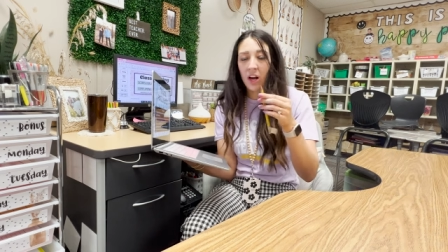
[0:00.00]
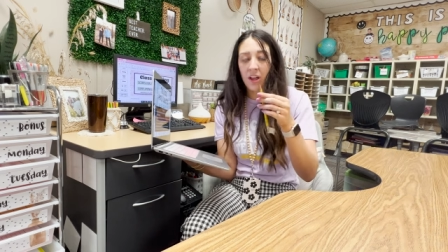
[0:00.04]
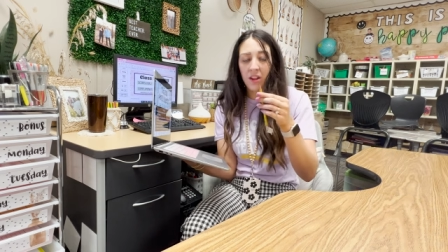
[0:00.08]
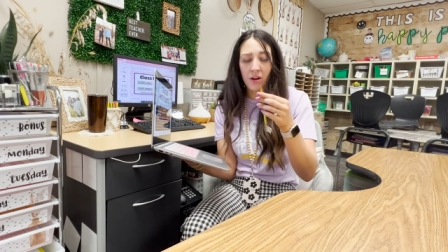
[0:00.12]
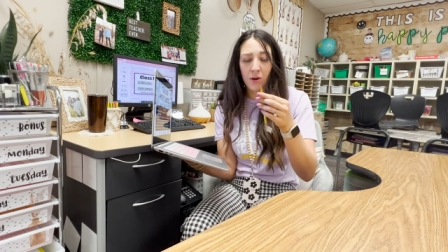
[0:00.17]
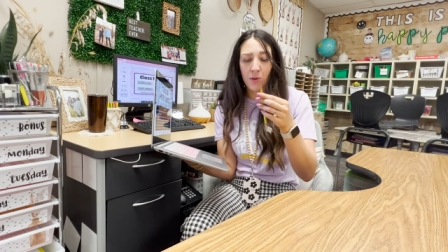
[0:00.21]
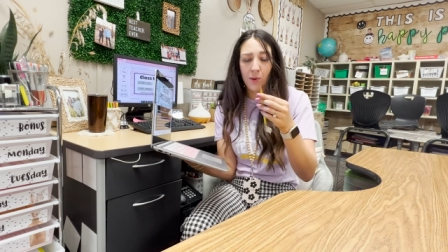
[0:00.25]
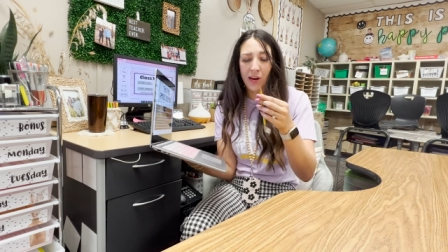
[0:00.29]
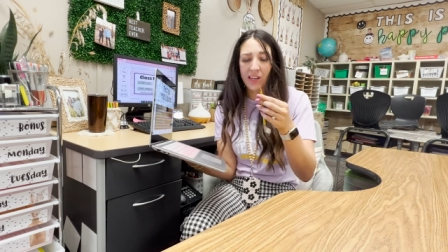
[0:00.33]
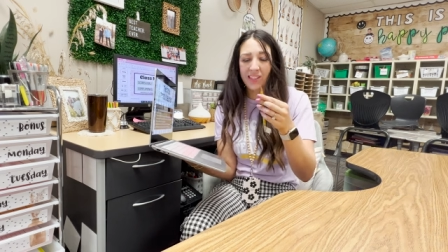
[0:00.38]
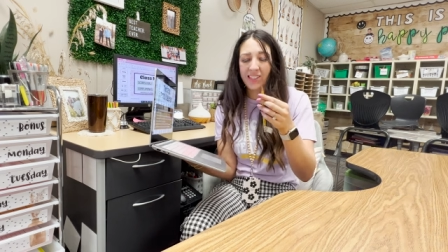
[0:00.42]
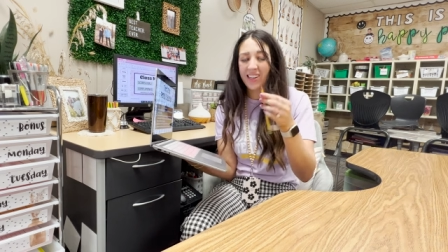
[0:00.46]

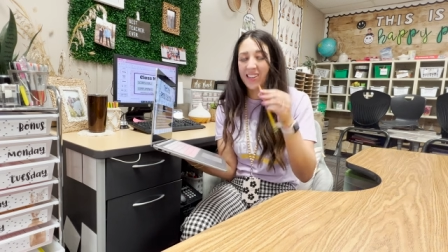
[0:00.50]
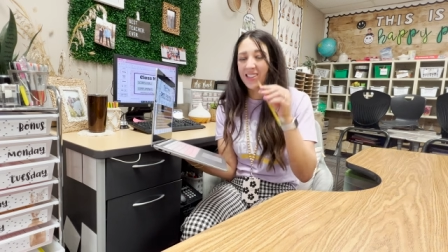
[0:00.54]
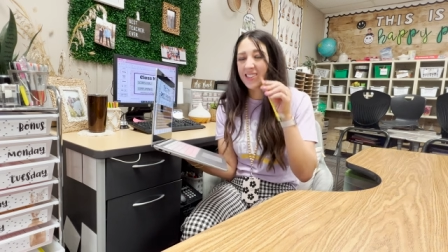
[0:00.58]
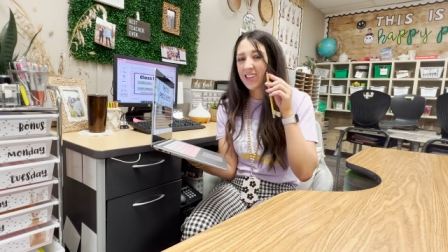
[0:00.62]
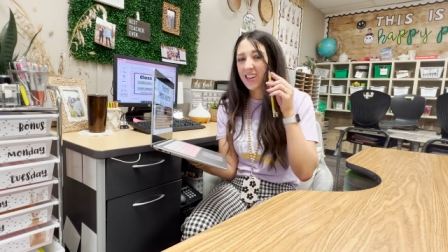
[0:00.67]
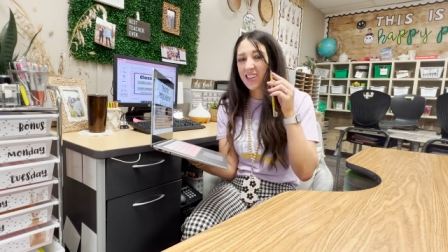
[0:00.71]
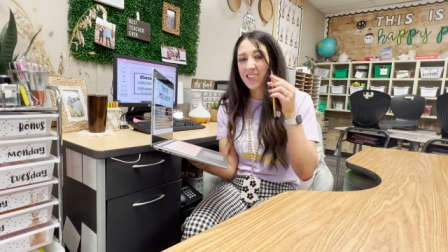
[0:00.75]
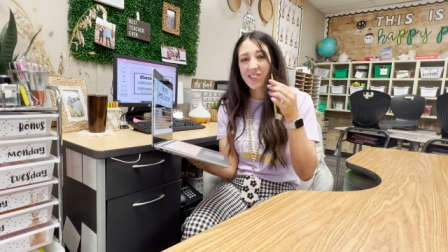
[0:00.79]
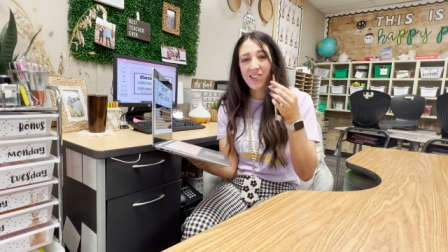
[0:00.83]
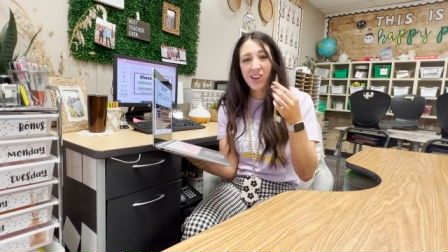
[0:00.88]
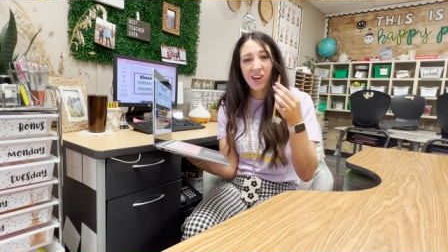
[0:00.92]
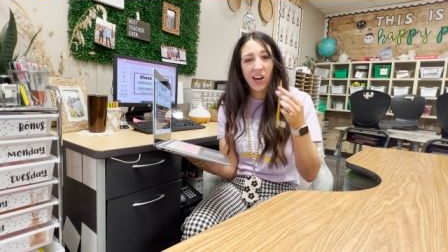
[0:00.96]
Otherwise, I'd
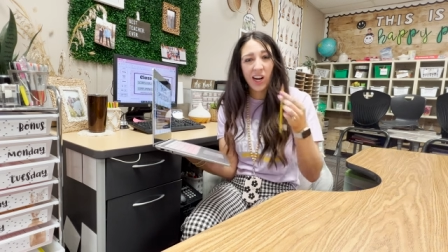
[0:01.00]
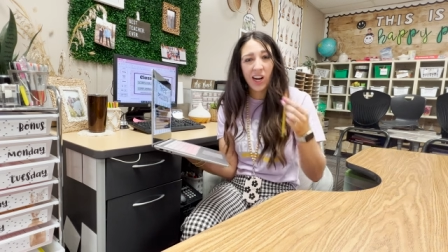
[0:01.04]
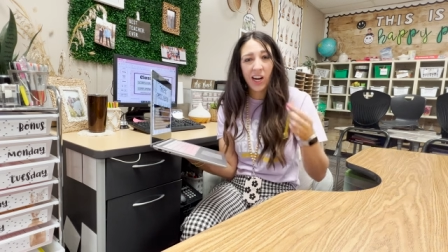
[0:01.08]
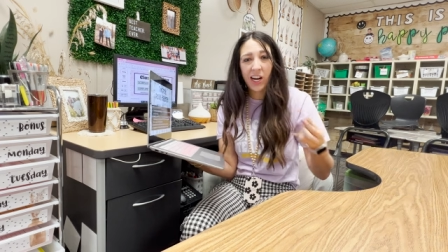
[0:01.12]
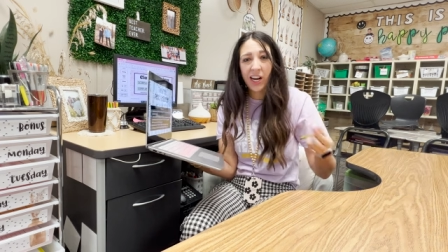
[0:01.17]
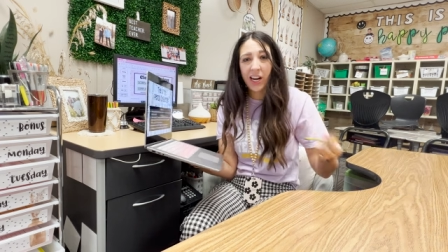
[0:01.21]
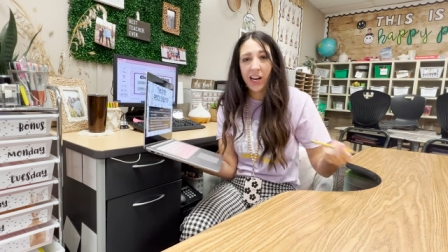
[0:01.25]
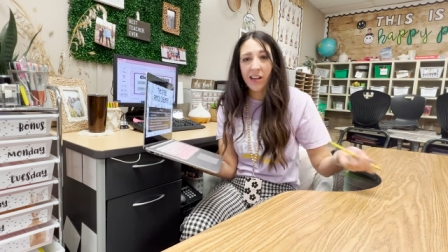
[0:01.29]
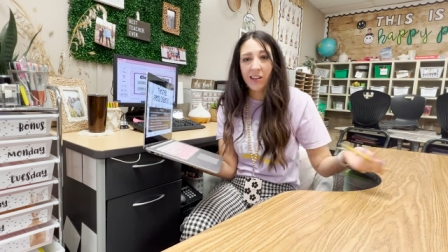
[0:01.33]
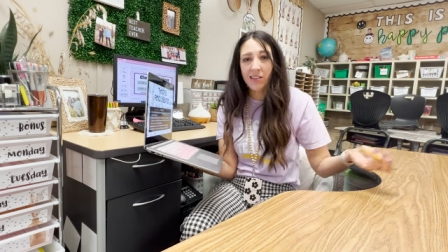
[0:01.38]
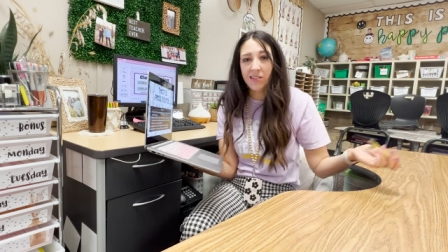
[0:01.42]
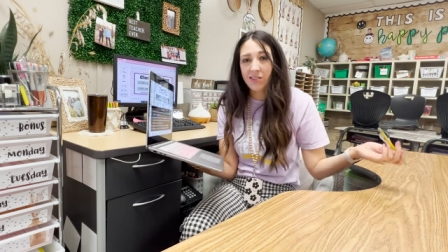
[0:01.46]
say,
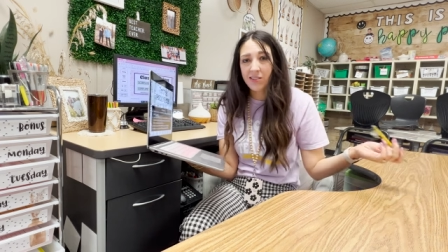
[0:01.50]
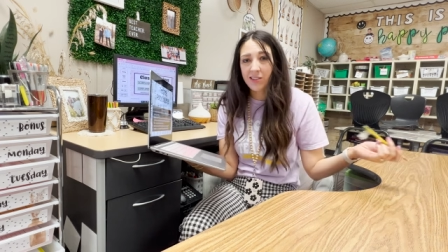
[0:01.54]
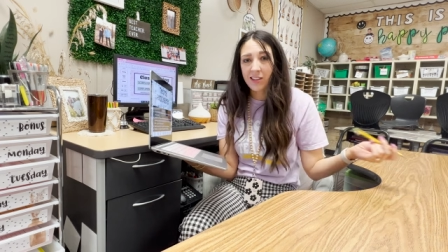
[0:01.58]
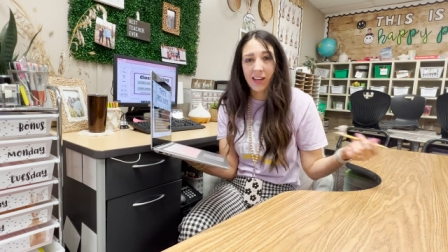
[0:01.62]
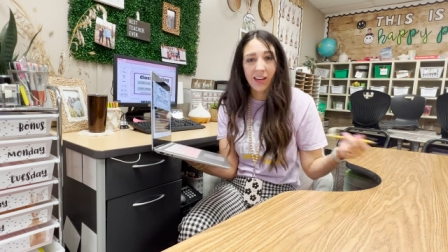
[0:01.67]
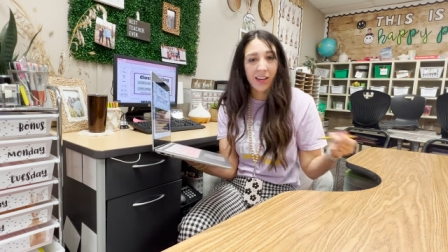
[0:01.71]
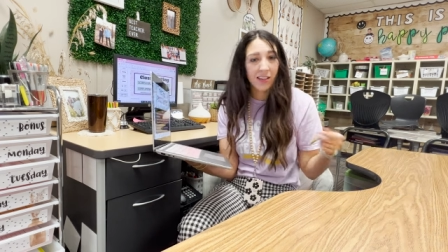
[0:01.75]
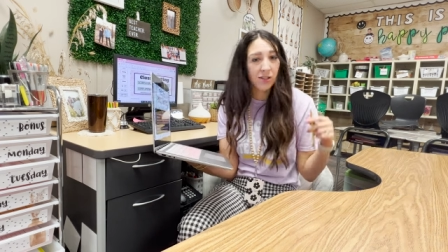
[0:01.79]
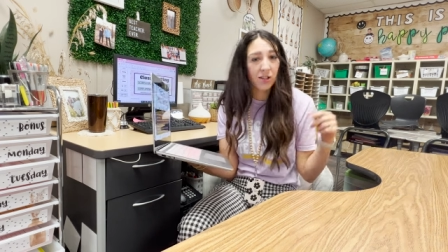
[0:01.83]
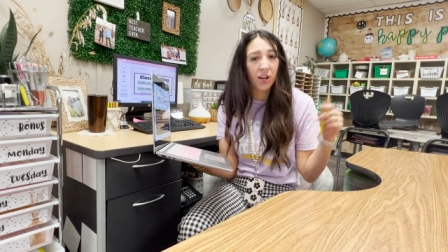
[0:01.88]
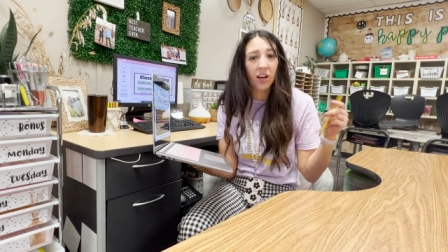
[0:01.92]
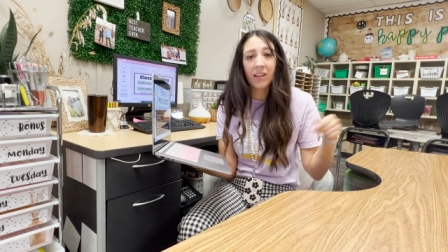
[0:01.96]
sorry, it's
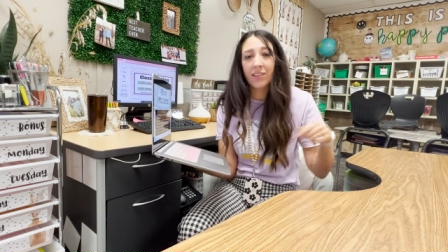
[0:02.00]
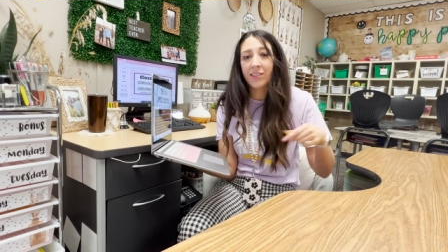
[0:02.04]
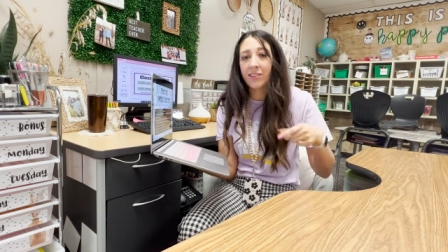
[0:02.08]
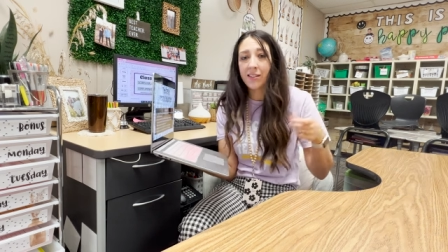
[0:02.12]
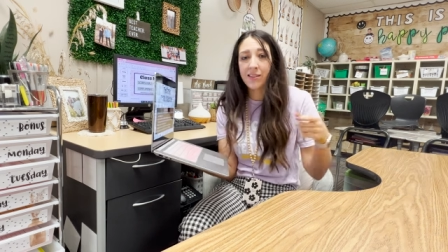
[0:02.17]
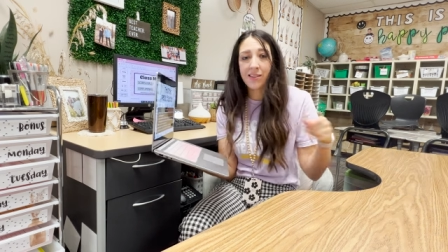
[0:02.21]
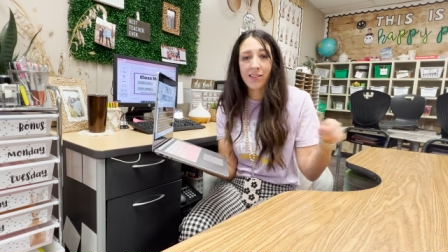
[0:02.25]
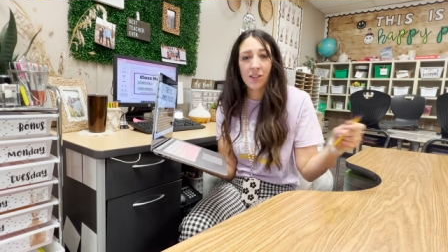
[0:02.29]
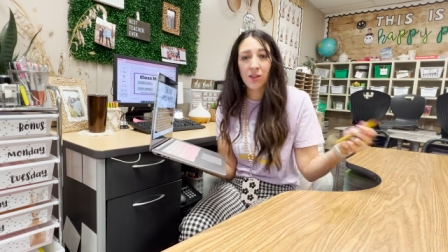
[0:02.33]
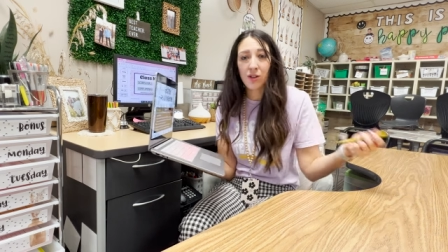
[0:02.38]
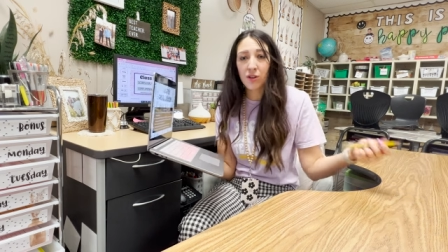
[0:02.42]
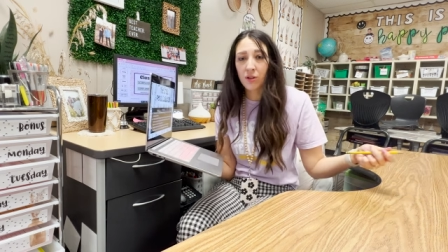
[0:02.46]
like, as long as
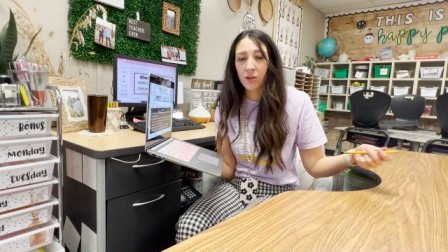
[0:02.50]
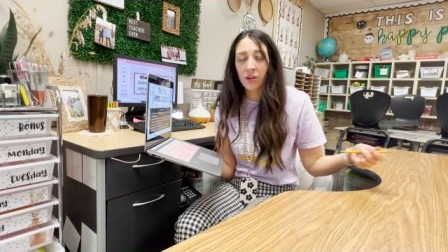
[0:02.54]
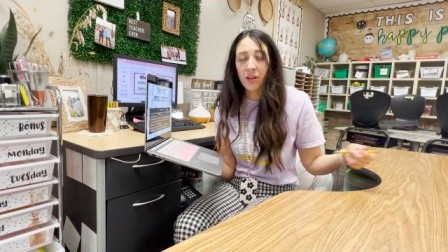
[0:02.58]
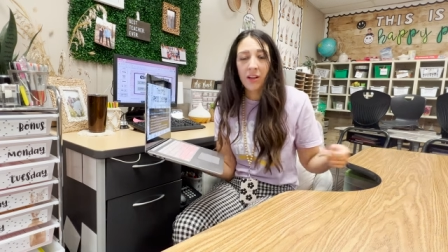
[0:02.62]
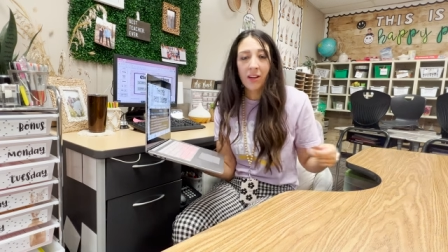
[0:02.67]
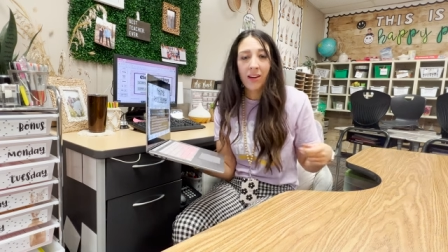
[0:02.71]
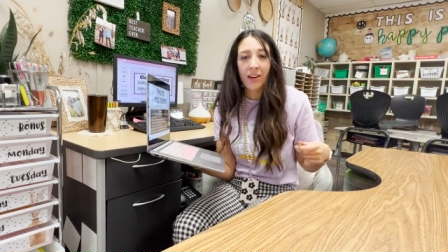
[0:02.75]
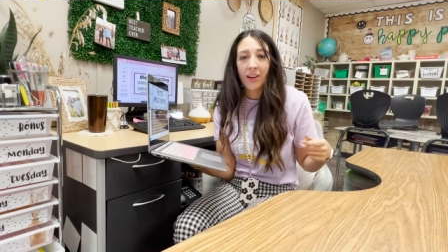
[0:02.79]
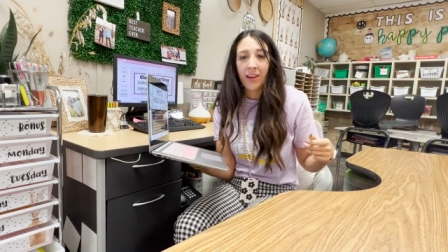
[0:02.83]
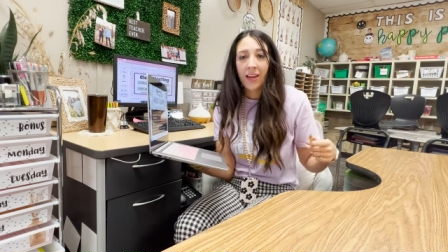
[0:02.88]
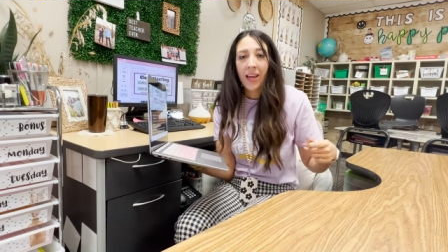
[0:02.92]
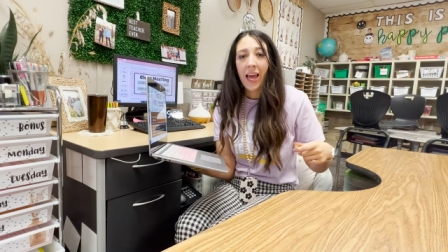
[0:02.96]
it's still
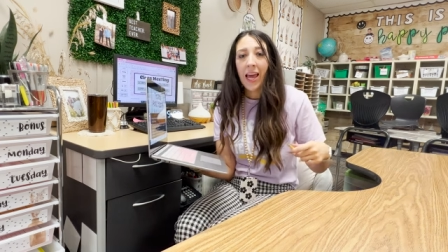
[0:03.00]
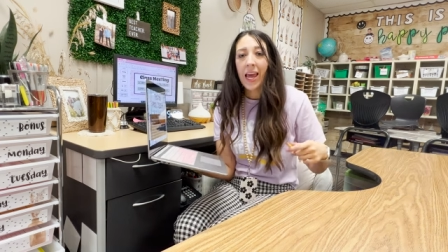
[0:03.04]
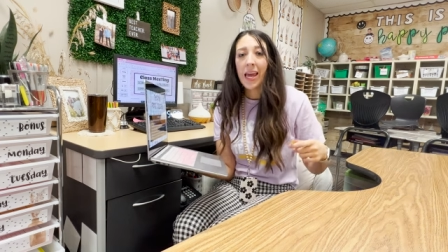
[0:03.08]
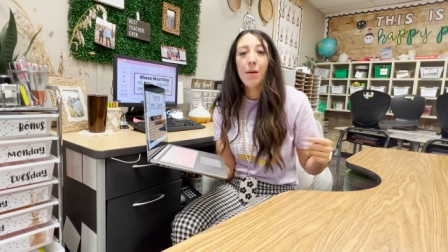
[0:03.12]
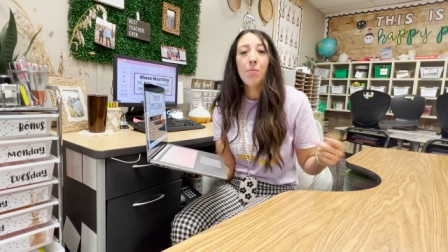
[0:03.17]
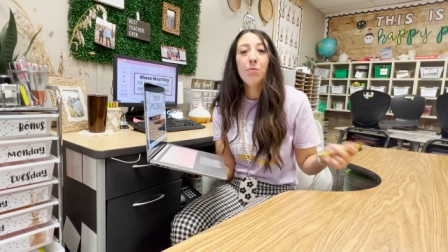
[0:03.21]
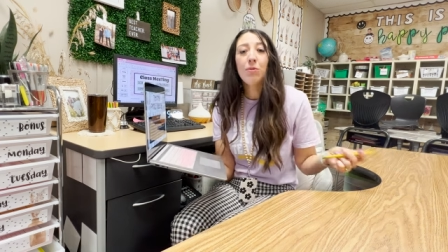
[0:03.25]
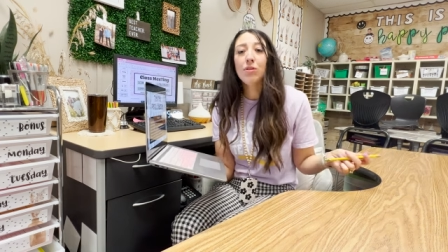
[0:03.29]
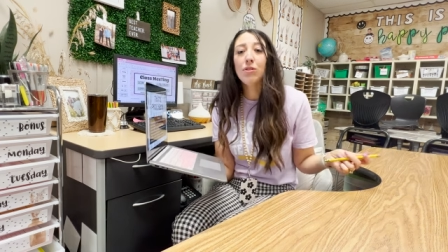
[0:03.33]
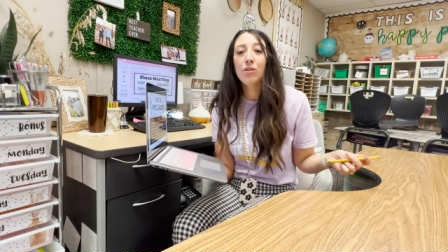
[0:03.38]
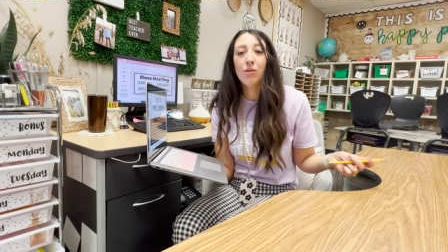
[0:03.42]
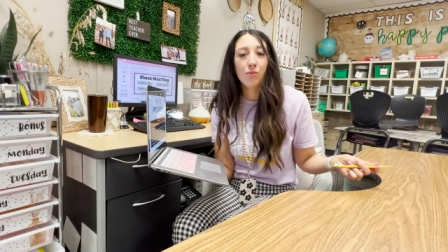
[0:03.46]

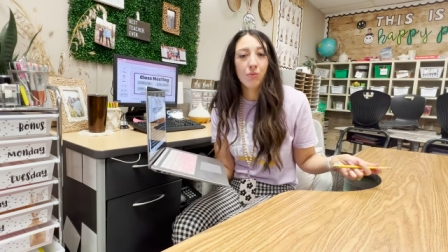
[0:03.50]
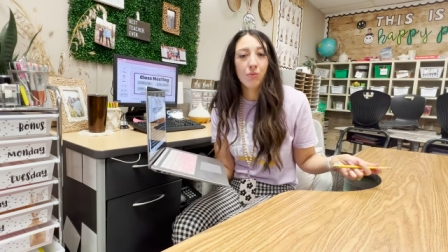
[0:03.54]
able to